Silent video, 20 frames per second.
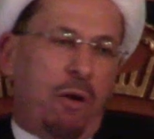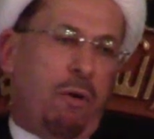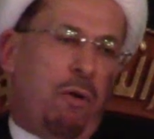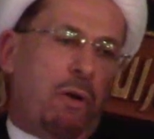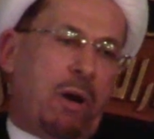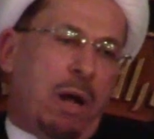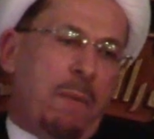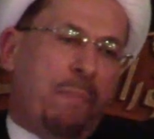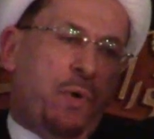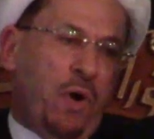or
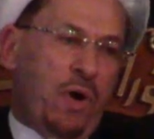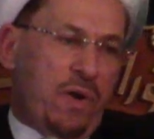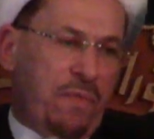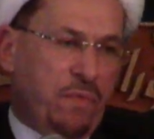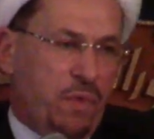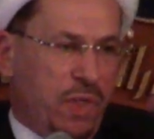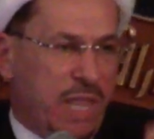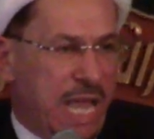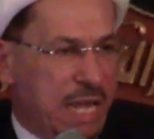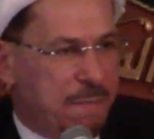a boy for
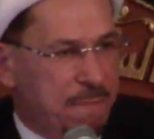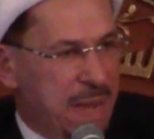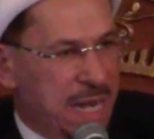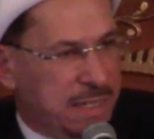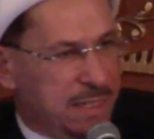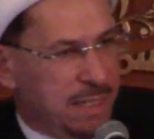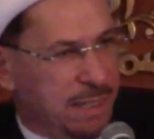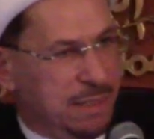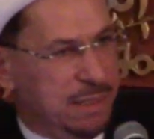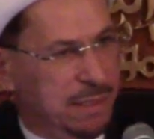that matter,
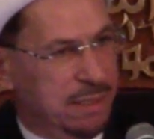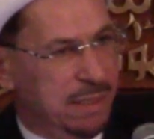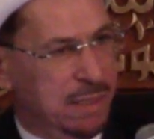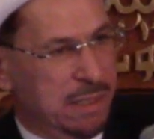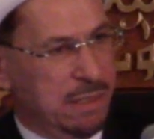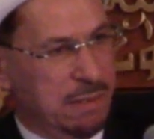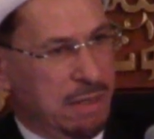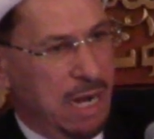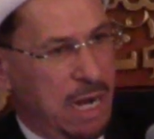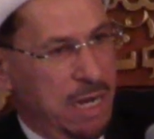
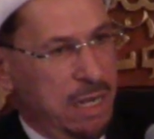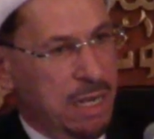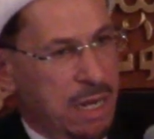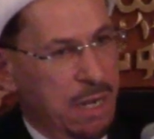right?